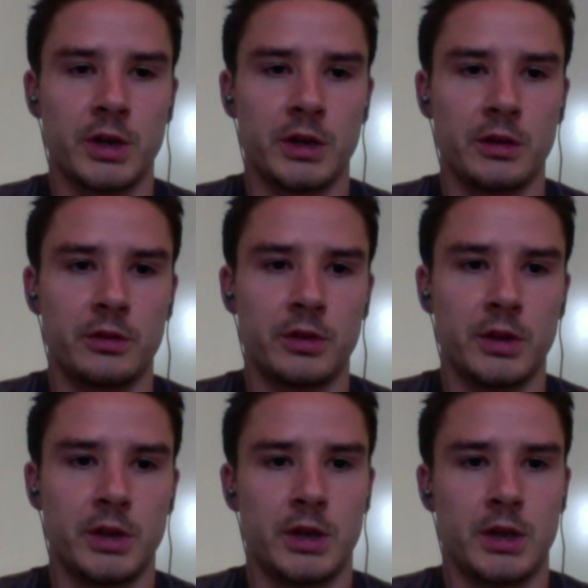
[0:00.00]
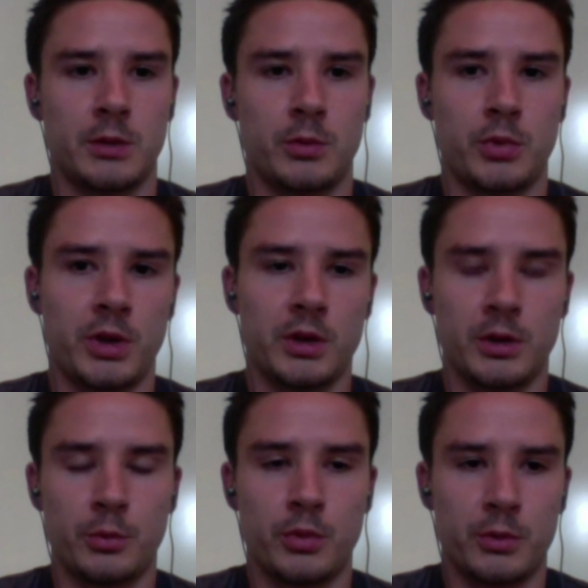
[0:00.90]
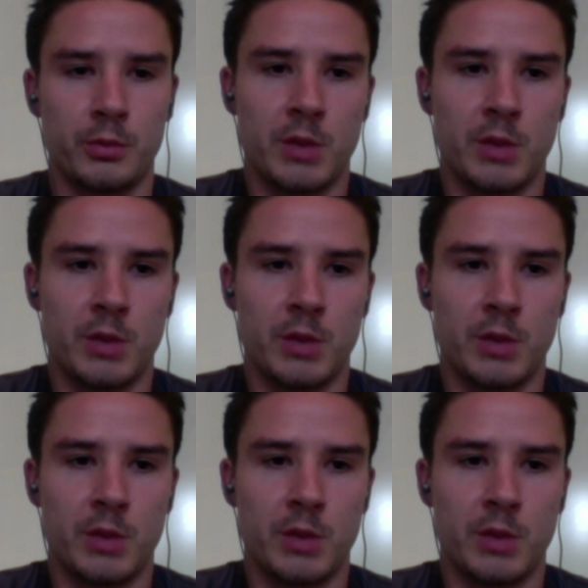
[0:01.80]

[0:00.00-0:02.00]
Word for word: and um, we, um,